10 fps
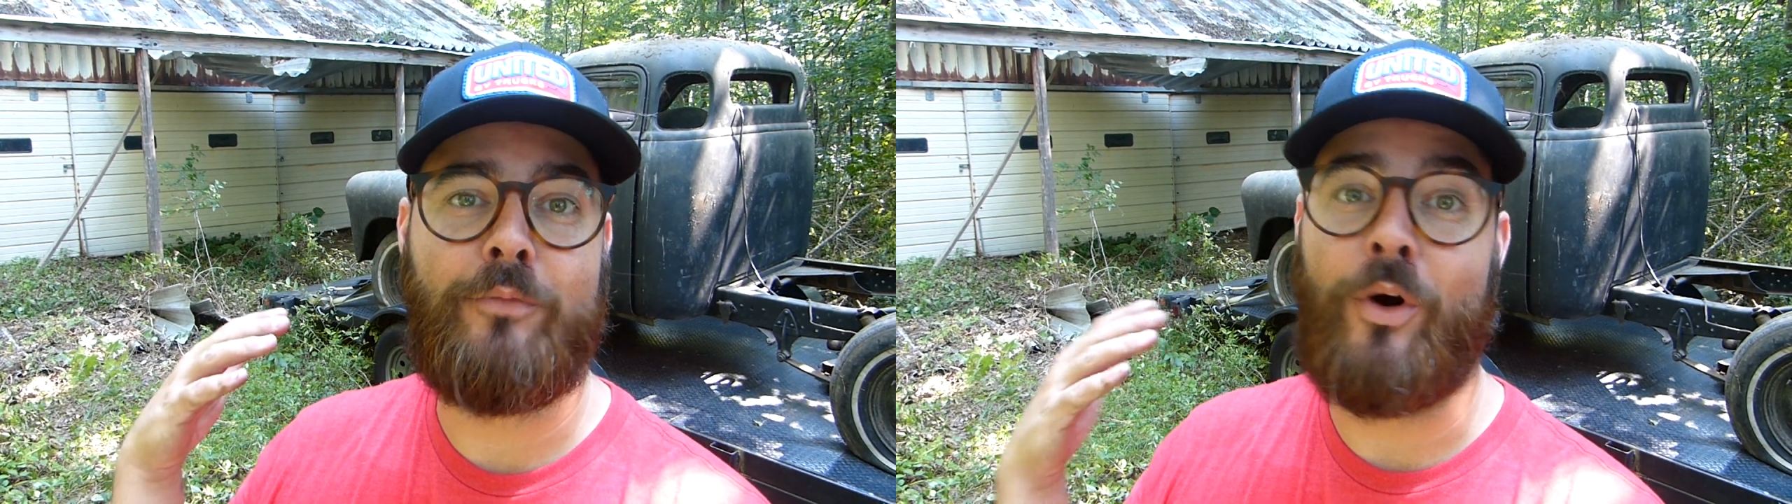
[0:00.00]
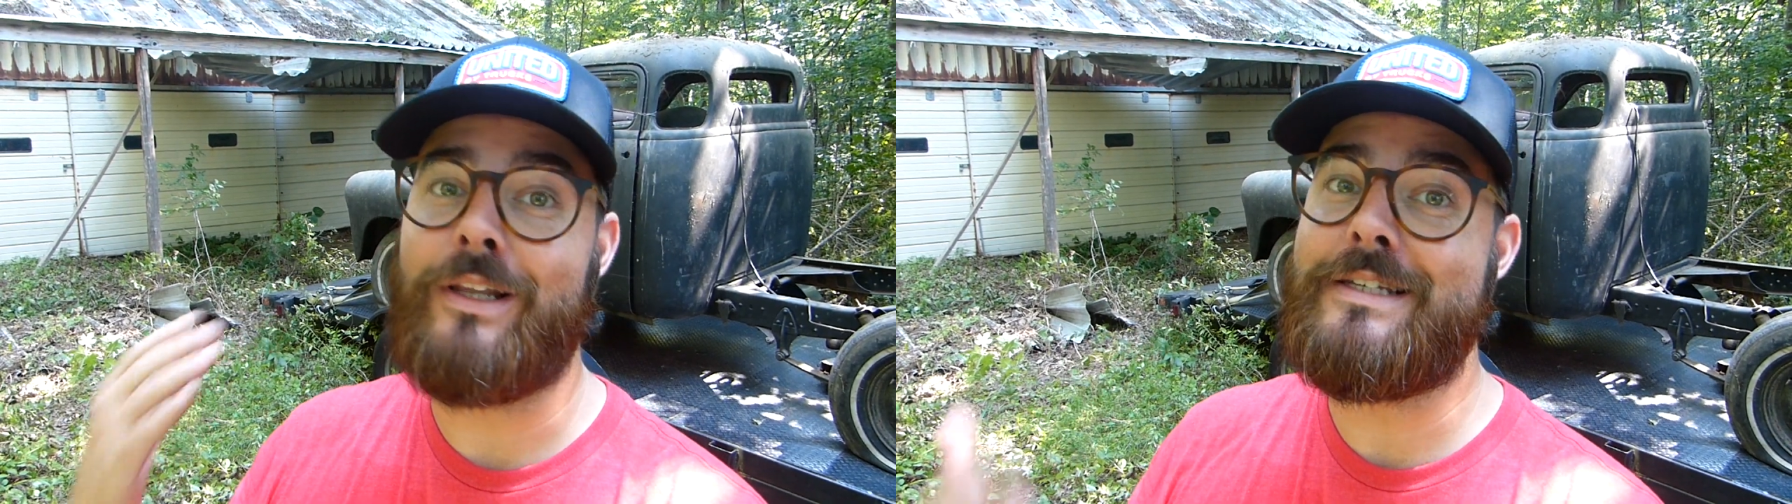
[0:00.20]

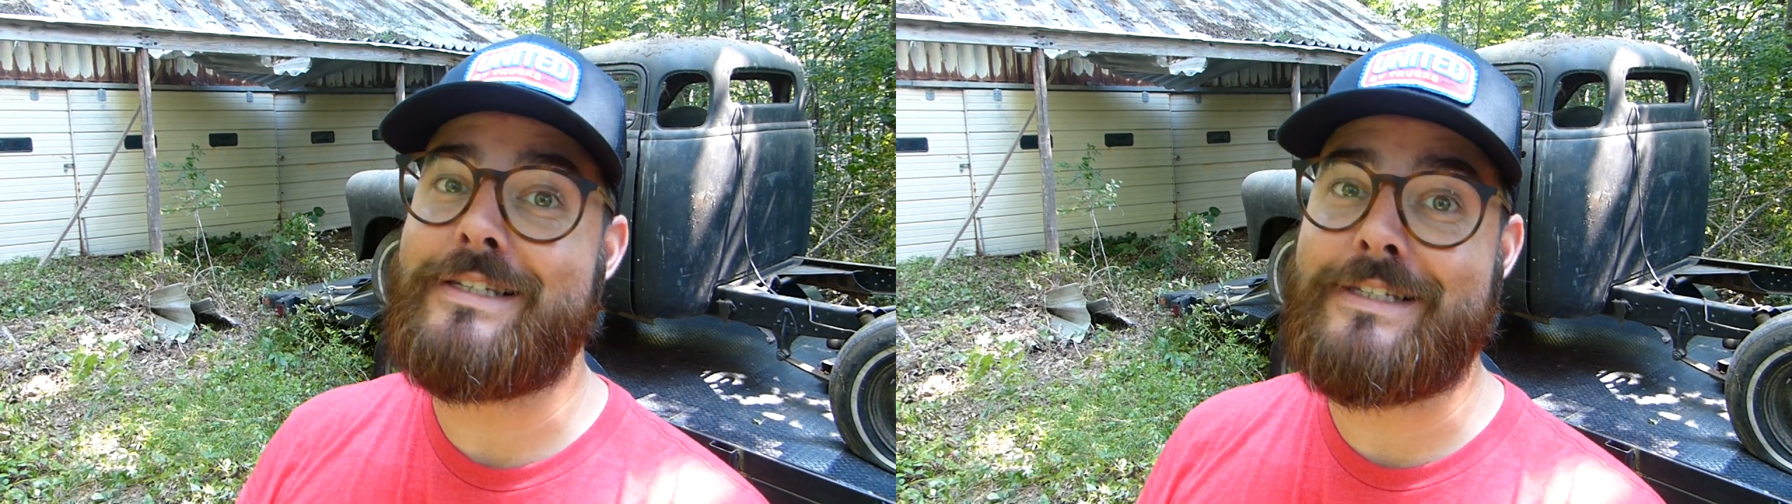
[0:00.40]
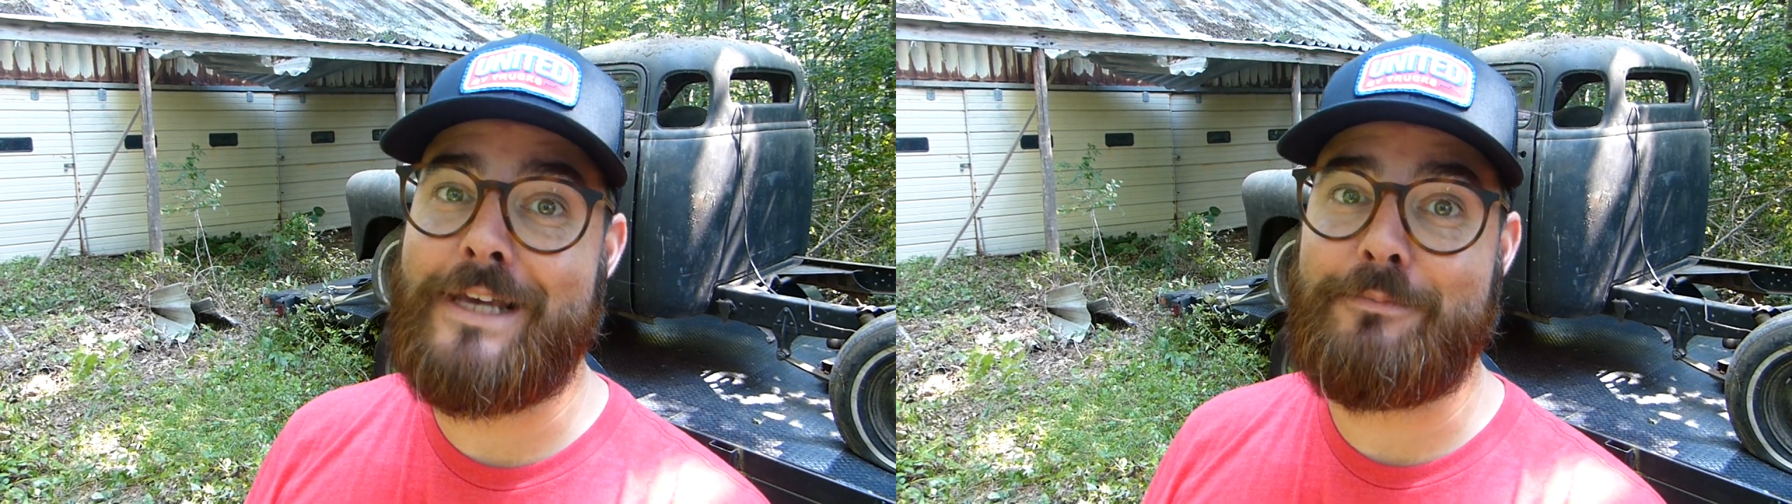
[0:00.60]
or at least
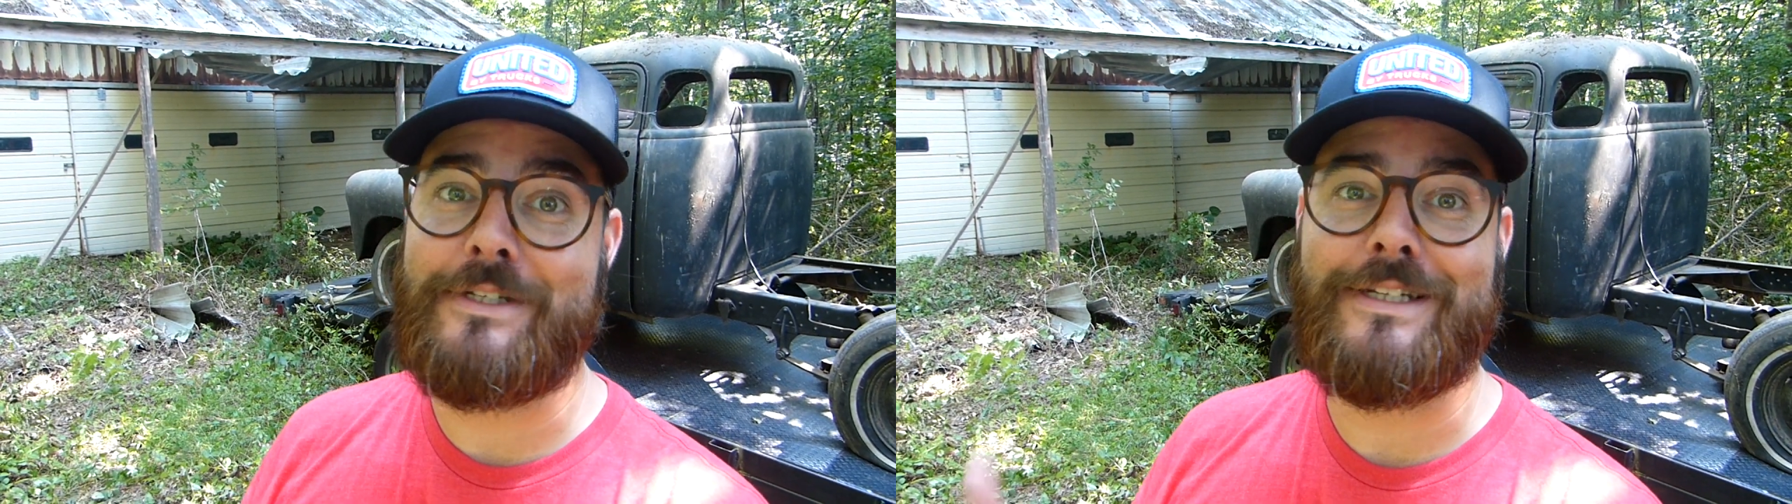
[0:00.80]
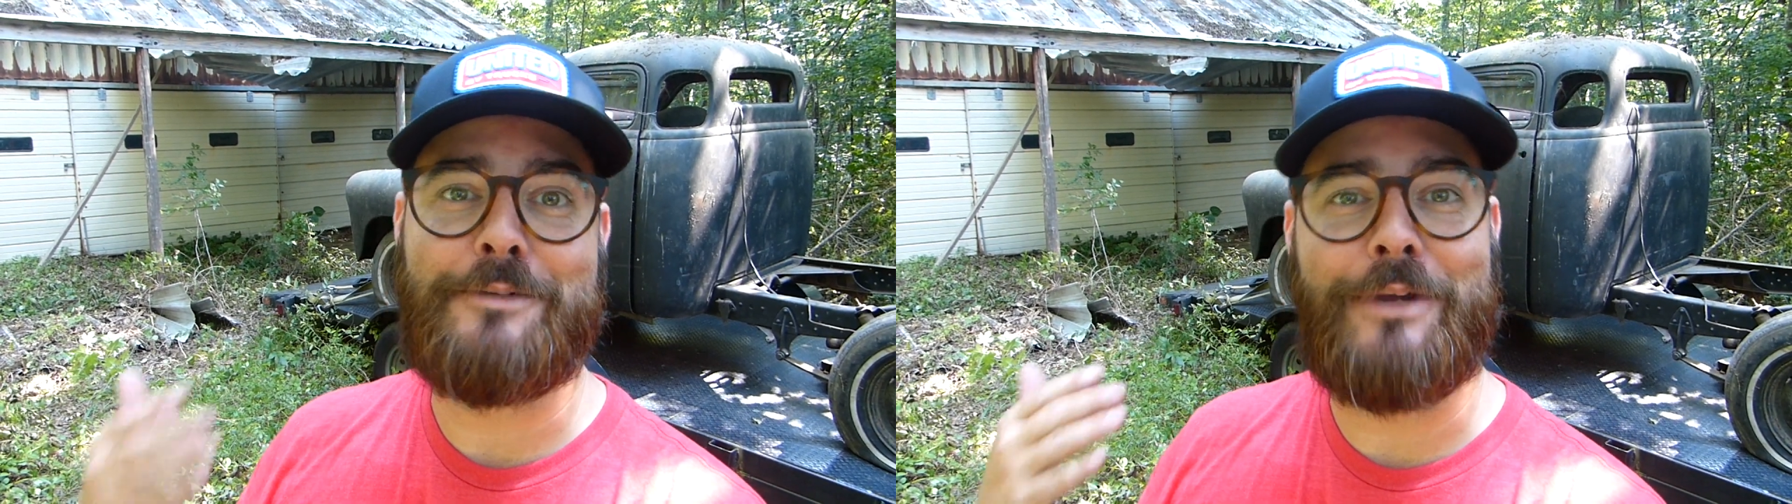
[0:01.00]

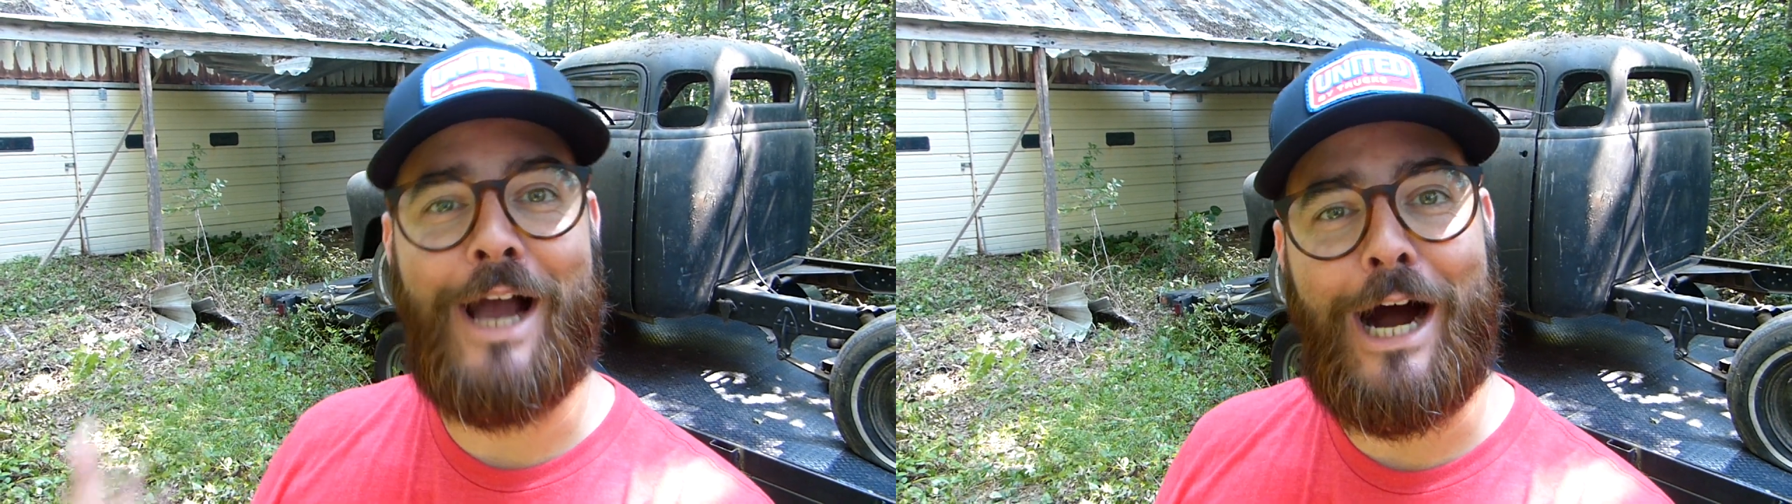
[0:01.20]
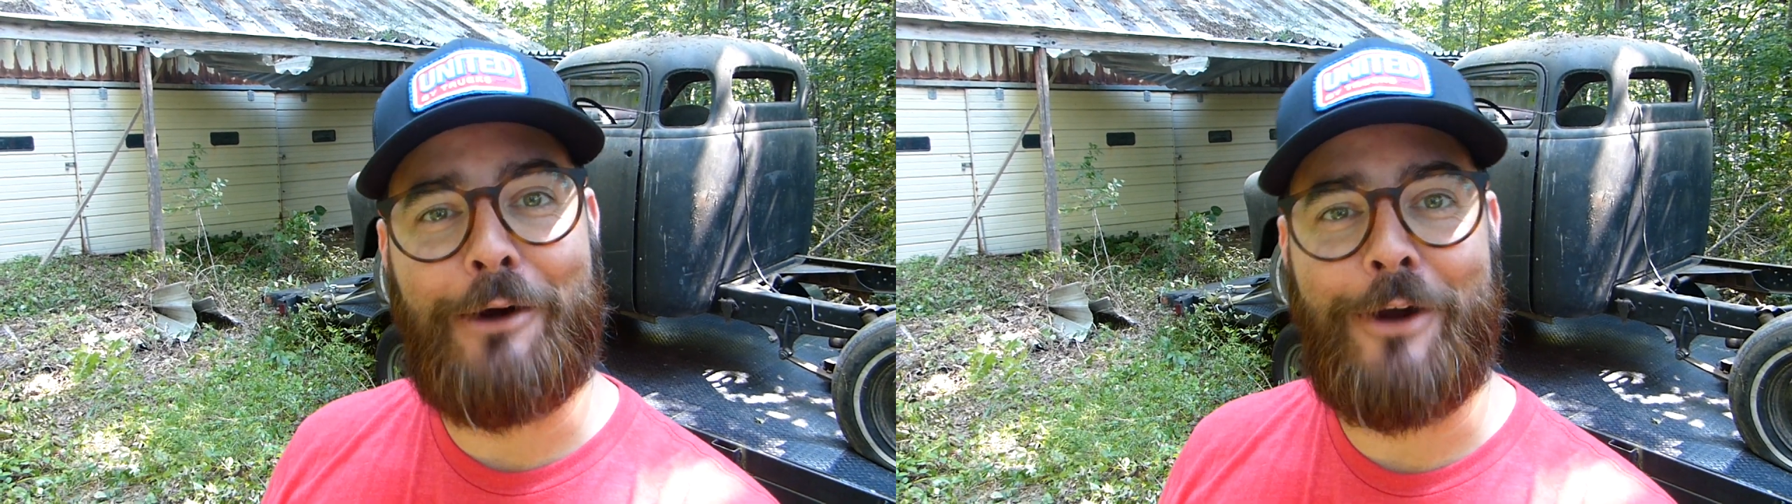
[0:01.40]
attempted to be
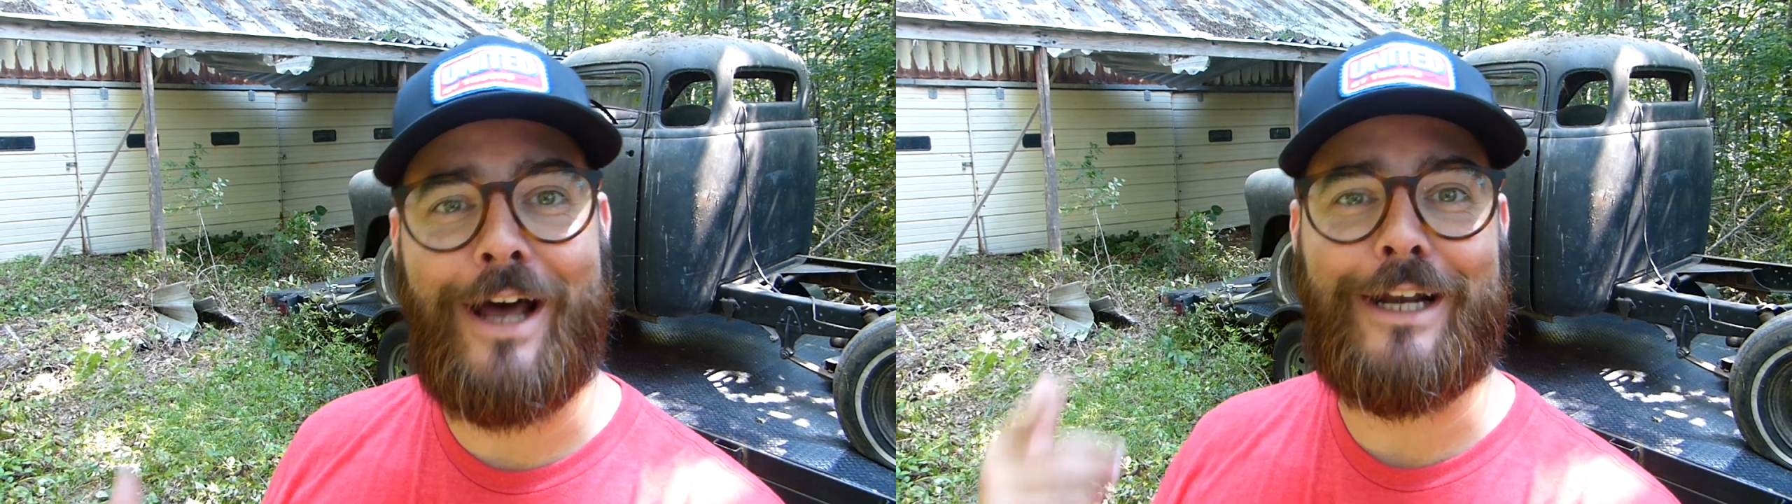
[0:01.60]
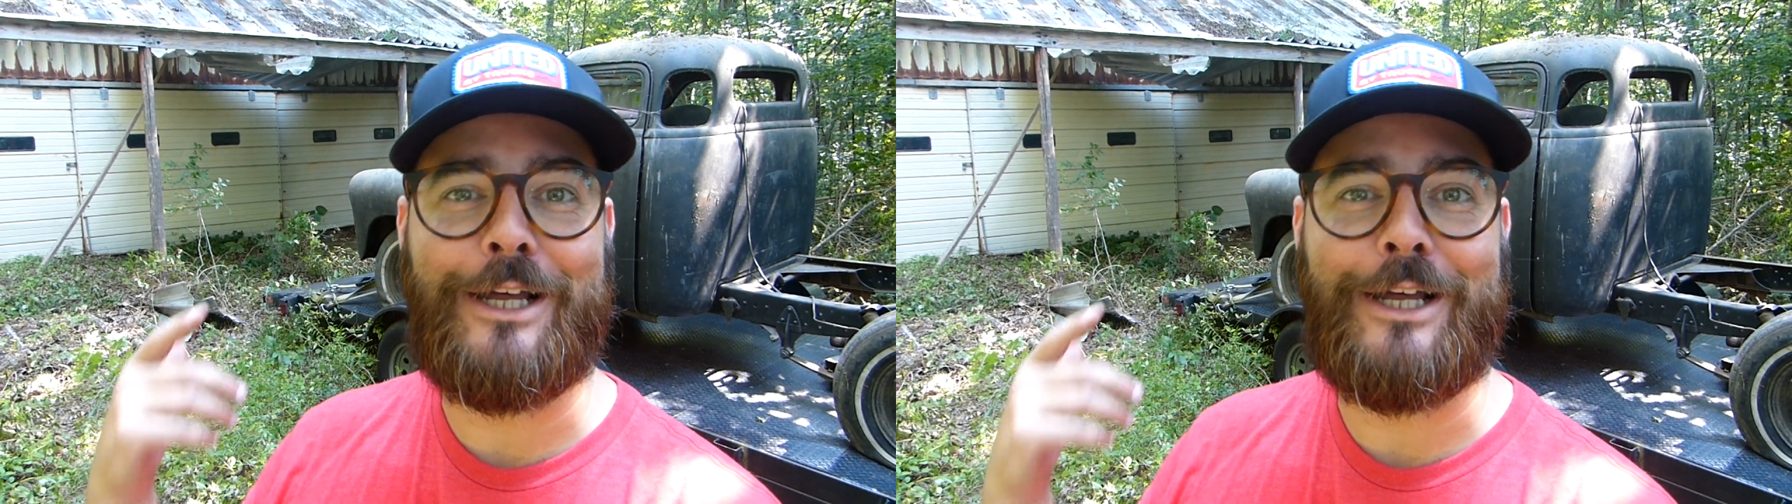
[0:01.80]
hot rodded